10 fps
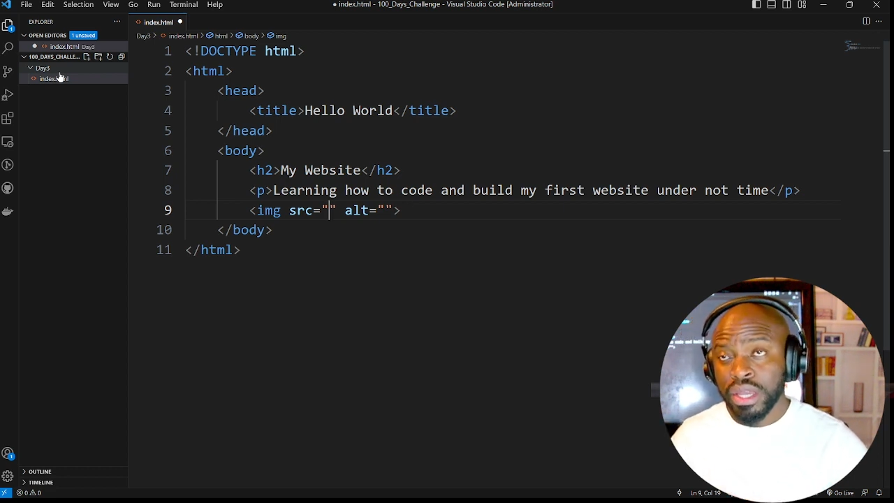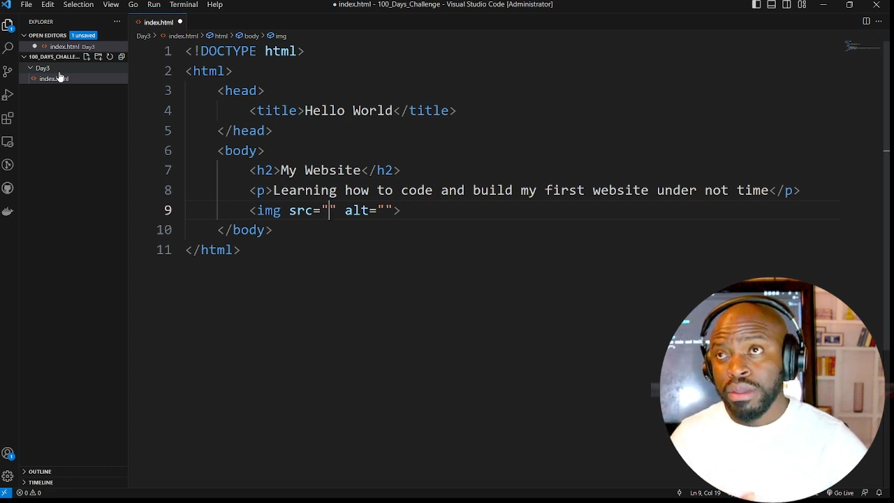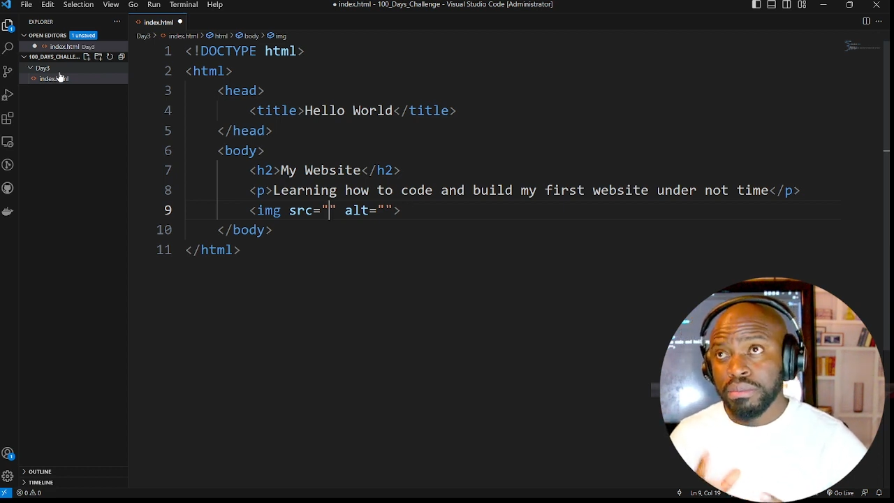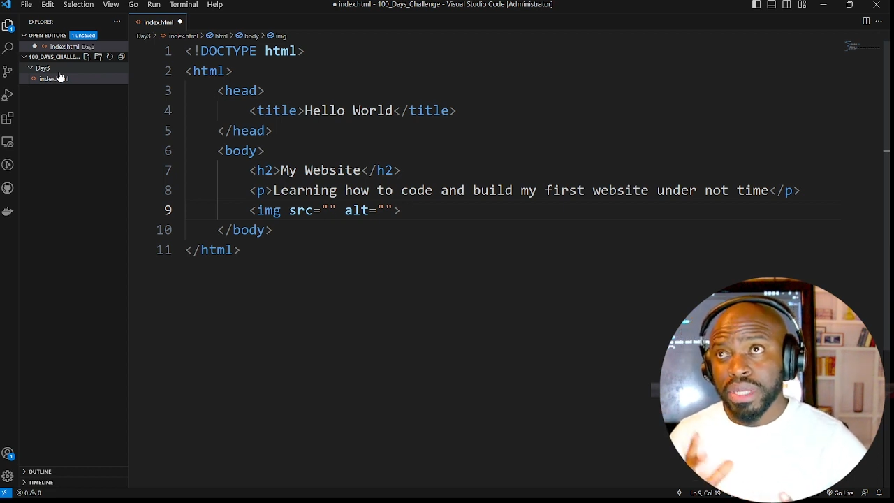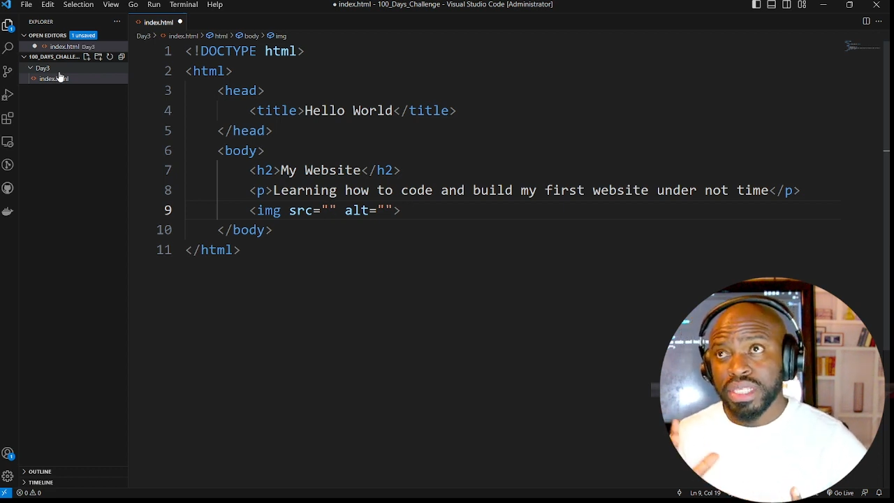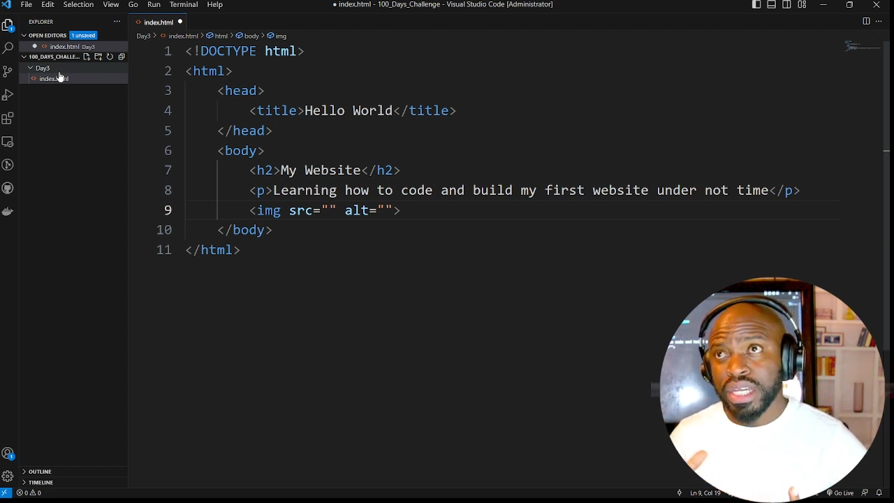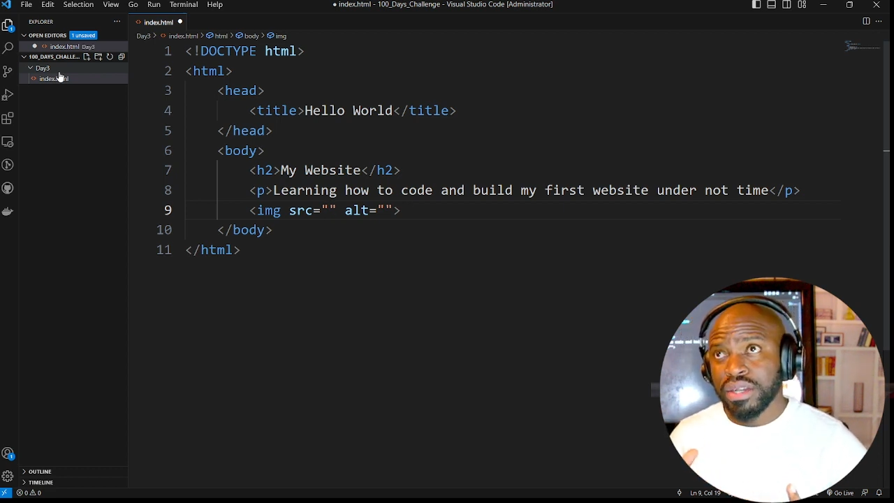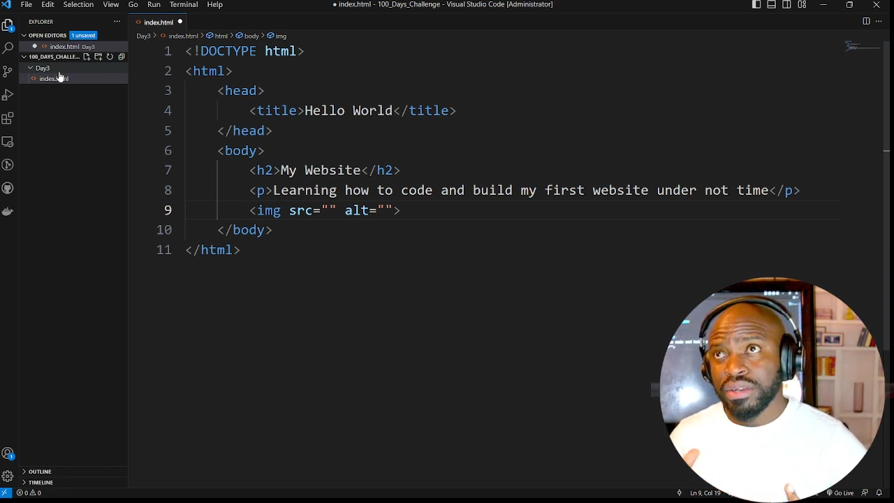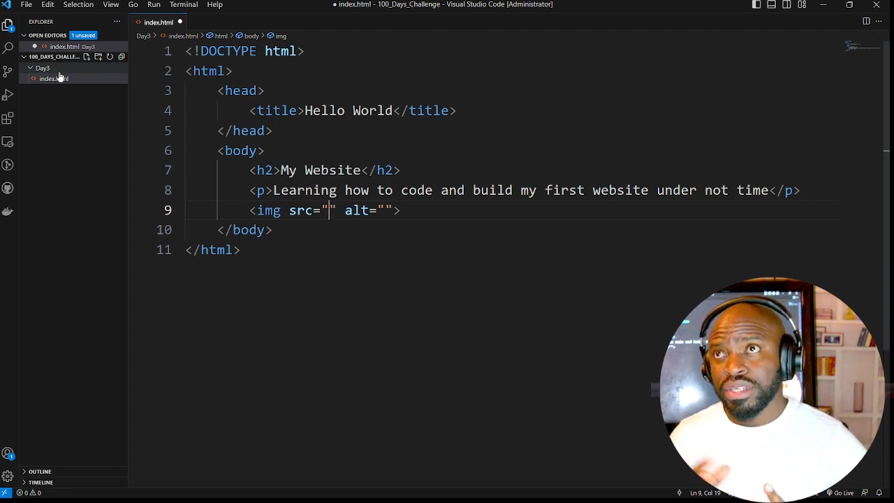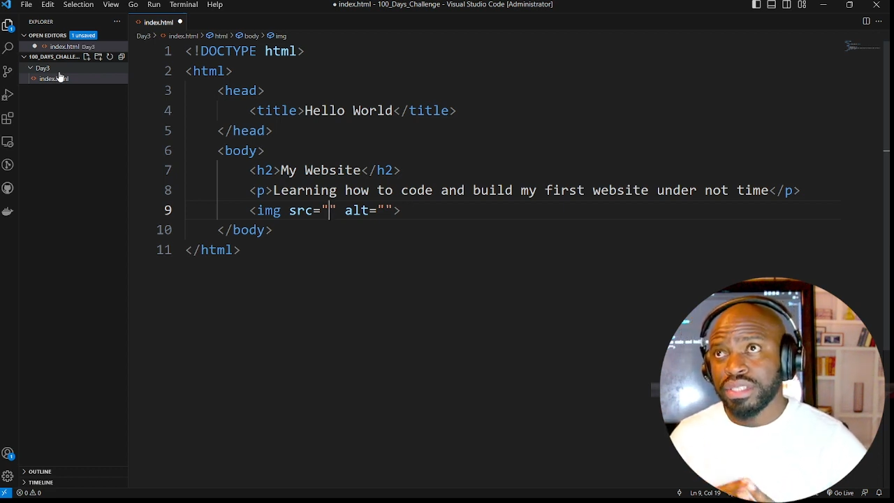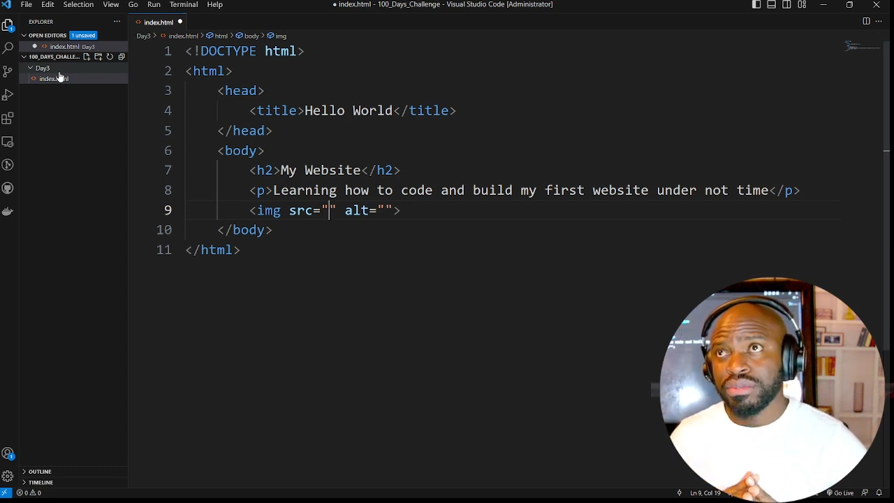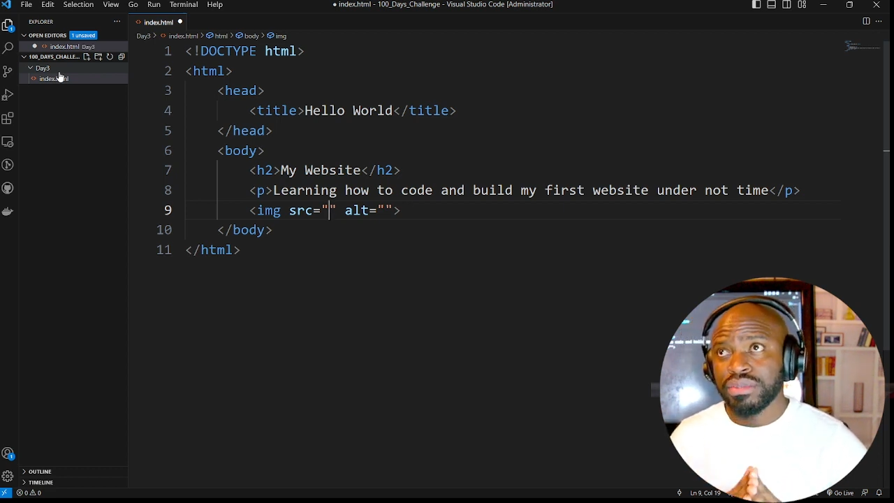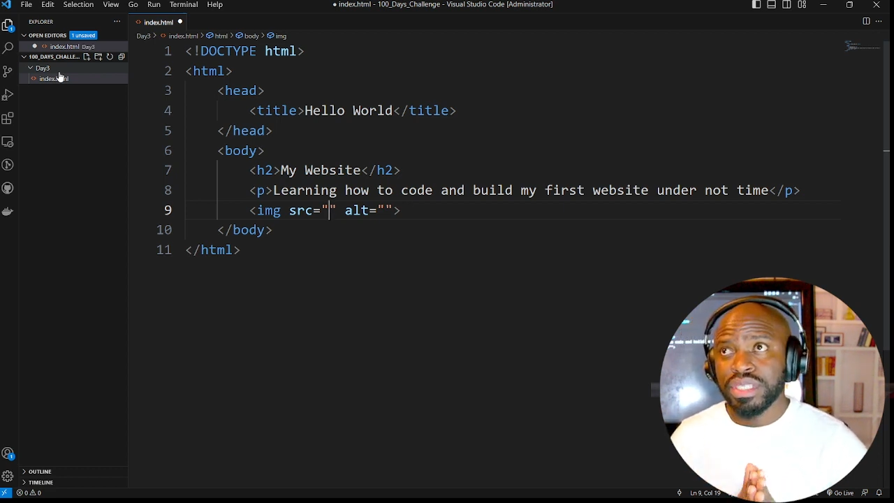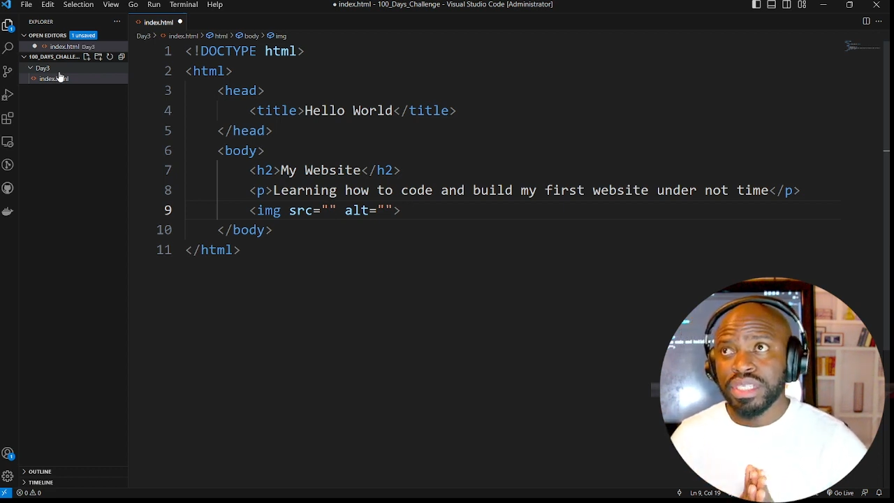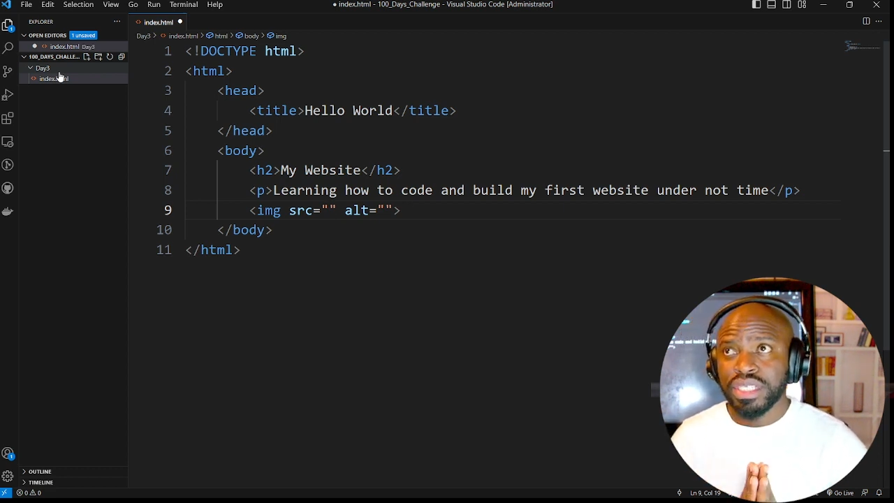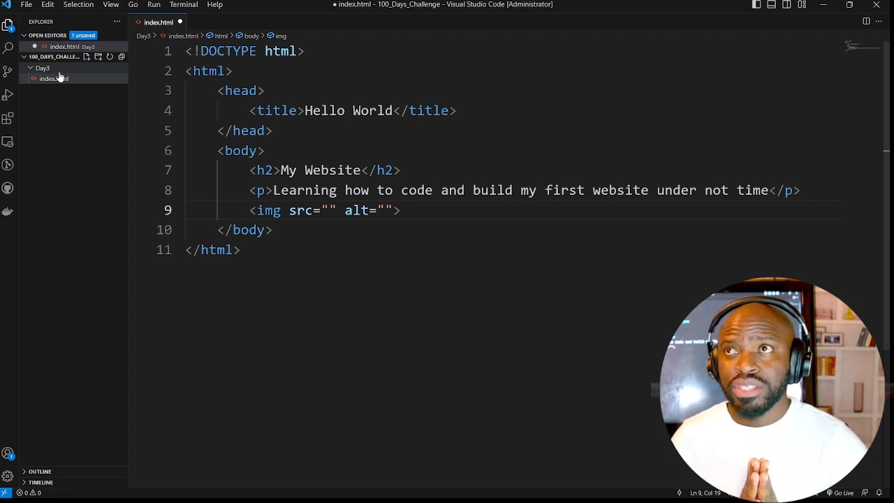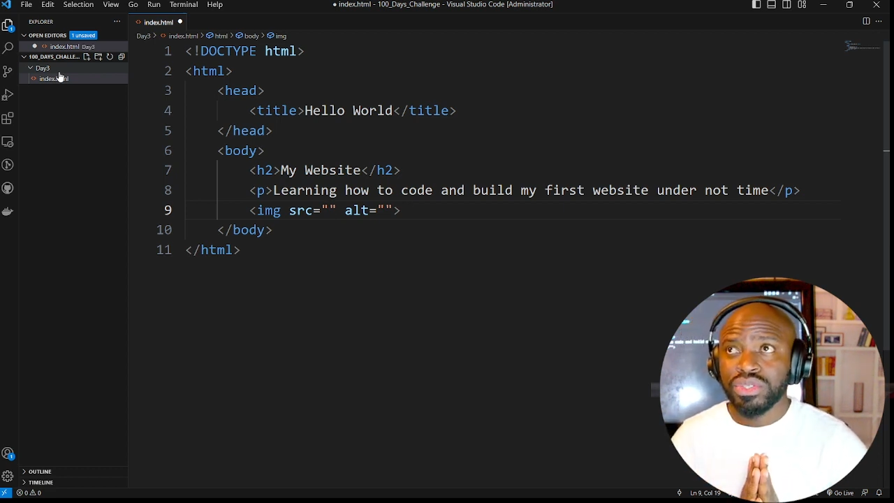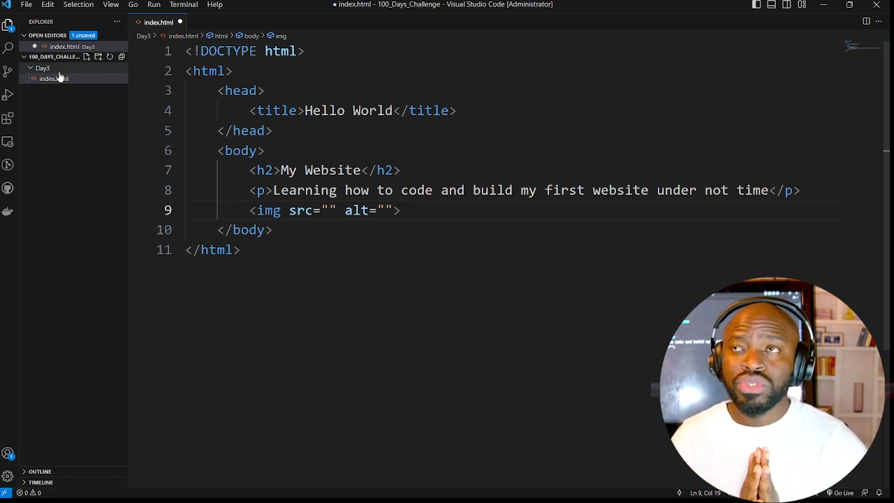but now it will need you